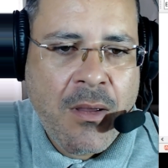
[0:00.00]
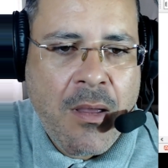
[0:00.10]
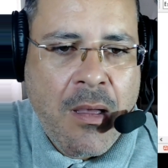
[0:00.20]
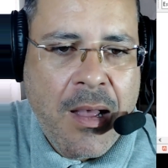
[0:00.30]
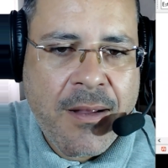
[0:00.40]

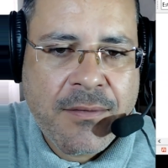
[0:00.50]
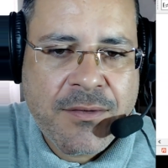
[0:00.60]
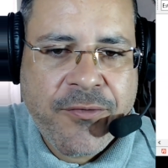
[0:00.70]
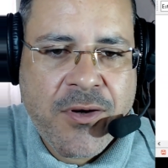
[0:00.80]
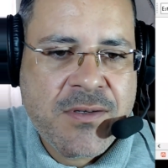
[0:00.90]
And for
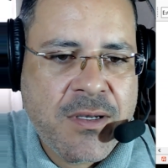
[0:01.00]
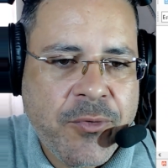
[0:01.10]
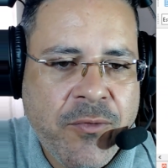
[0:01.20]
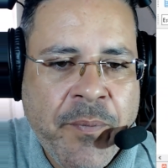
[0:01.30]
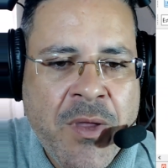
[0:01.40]
example,
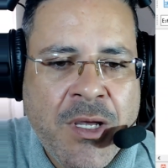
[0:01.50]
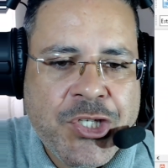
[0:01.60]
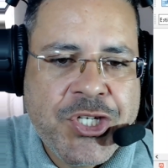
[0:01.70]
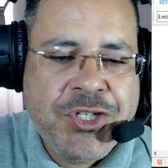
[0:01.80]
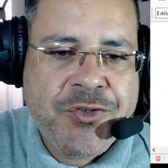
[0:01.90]

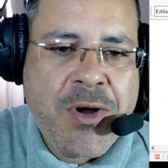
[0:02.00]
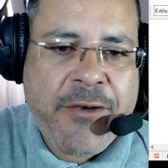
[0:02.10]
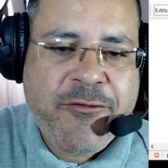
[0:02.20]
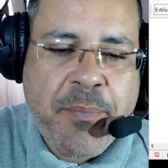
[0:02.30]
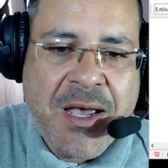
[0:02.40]
did you drive
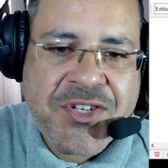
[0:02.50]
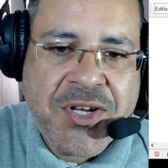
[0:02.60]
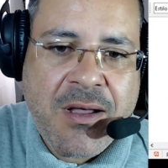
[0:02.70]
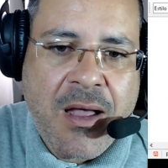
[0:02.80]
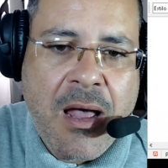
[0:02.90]
past
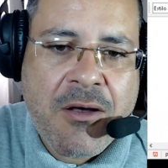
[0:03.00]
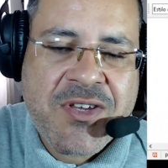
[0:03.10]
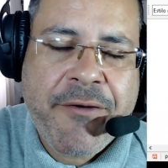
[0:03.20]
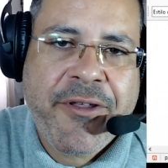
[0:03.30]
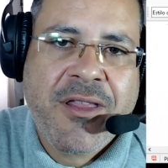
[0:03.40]
her house
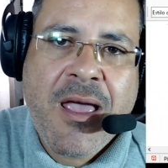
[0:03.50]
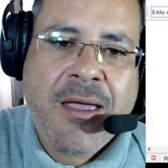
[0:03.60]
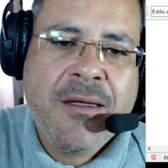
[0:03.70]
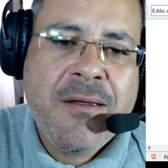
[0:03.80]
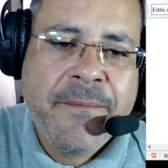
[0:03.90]
every
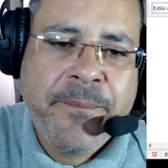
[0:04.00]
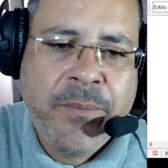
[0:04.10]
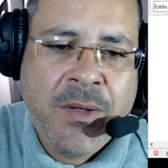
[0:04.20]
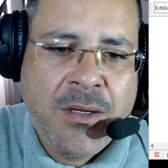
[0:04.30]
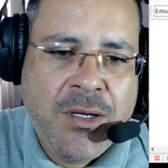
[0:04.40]
day?
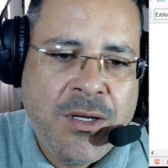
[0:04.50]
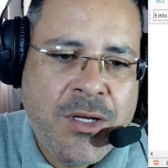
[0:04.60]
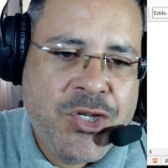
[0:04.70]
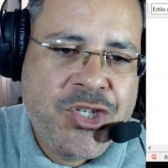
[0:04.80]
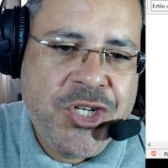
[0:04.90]

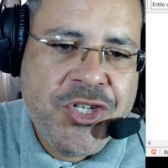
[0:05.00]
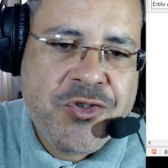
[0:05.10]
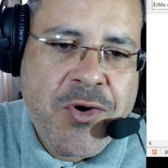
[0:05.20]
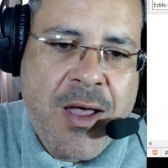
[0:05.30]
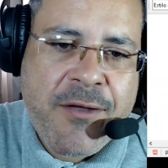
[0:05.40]
Did you
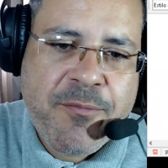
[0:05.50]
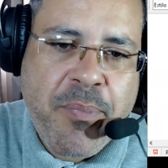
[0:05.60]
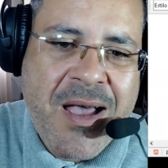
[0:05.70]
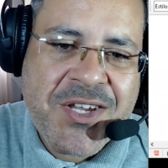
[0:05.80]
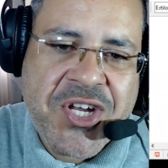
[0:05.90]
drive
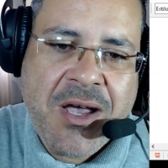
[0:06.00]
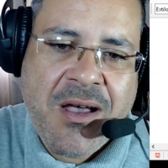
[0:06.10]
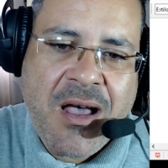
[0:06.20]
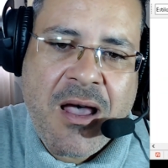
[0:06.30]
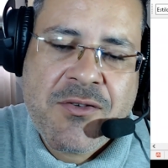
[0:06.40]
past her
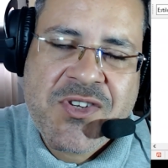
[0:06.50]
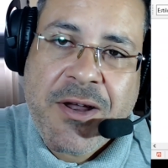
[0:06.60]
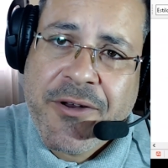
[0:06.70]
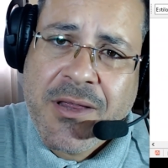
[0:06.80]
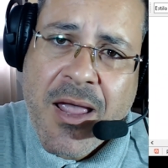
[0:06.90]
house every
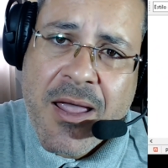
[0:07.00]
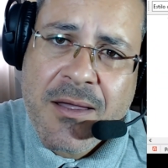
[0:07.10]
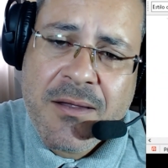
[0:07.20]
day?